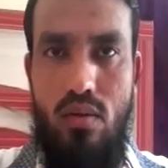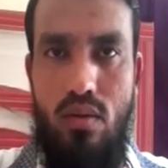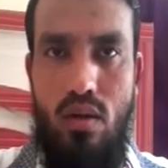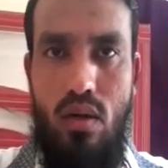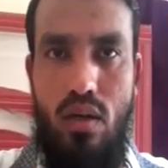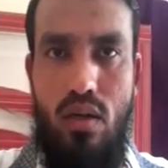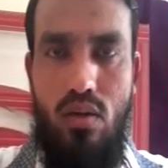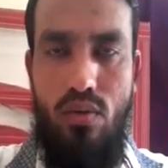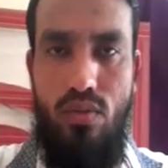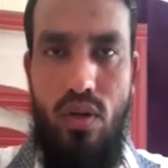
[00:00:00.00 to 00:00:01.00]

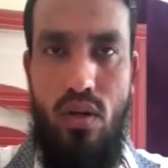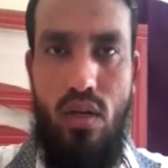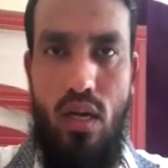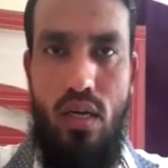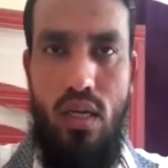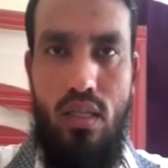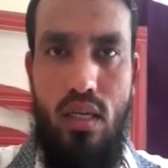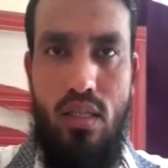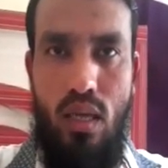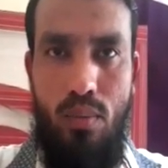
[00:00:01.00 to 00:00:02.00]
If you can take the
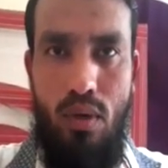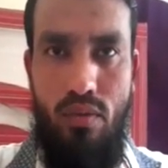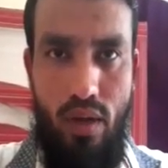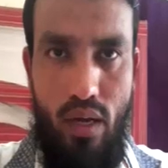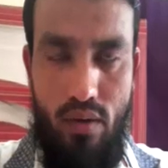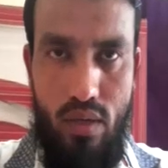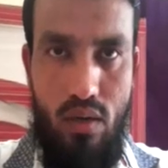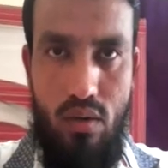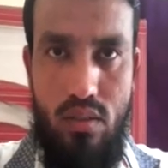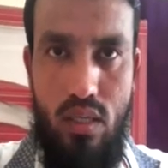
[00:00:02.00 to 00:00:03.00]
example of air, we
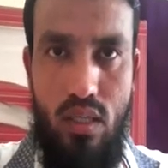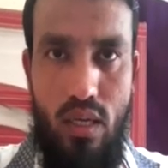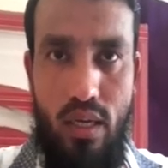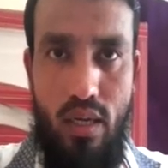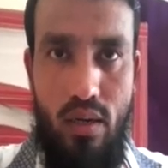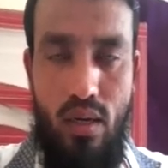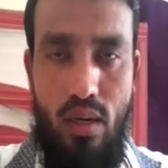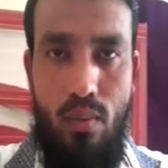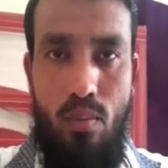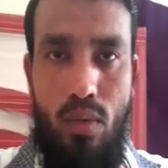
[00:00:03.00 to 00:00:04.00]
cannot see the air,
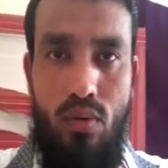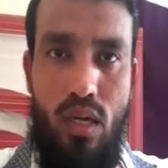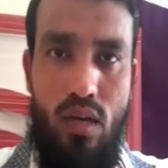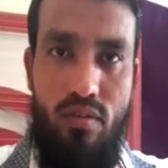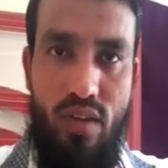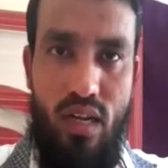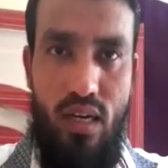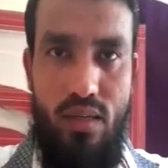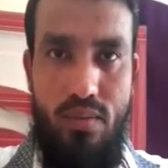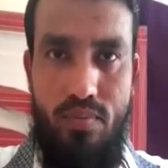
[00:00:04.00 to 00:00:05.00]
but we can feel
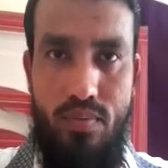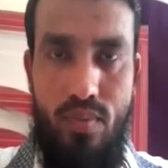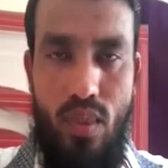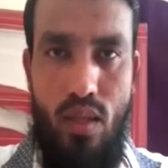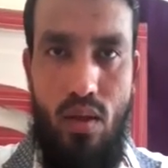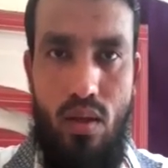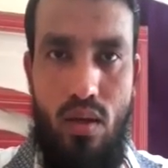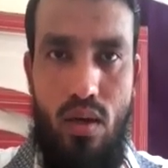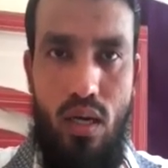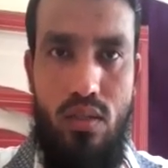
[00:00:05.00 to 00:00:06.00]
it,
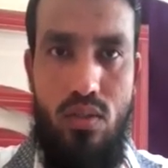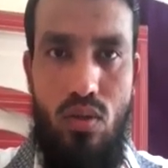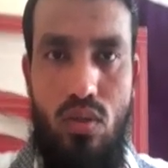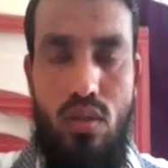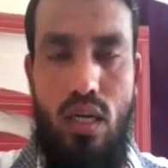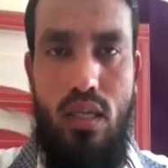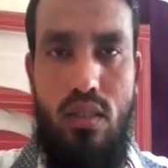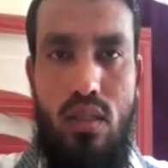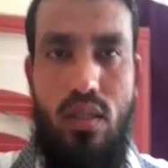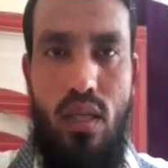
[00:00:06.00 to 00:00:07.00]
right? So that is
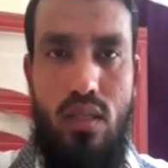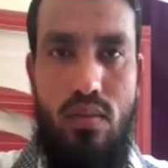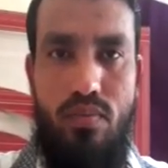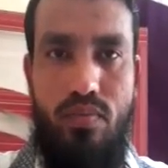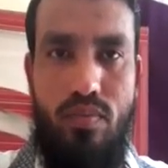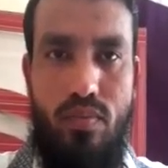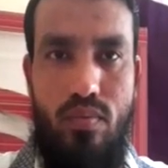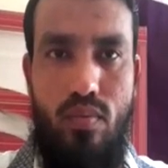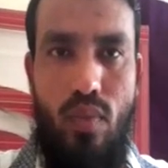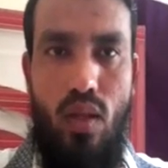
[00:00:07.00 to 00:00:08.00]
the things
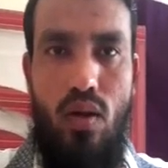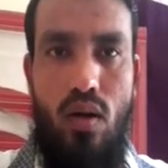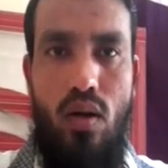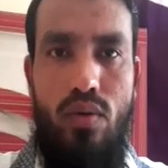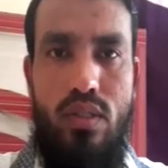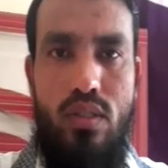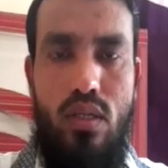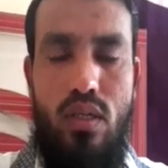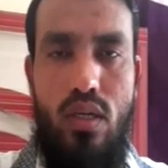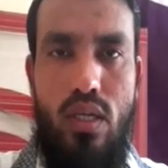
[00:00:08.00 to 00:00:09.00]
which
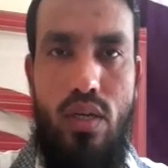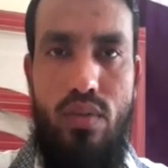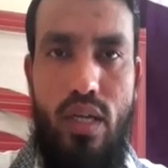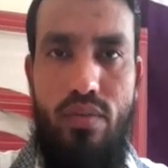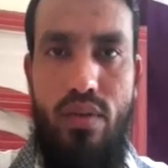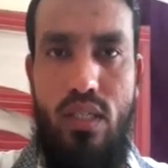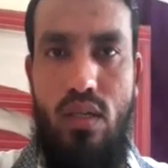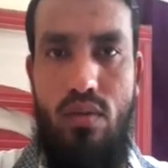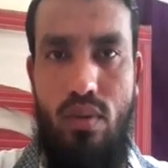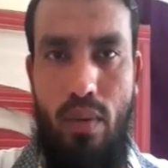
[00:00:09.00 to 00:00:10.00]
give the
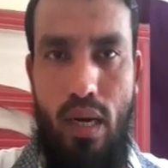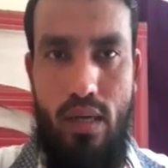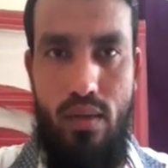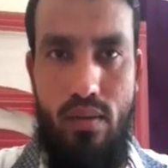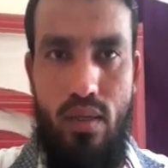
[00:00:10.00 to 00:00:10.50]
definition of the matter.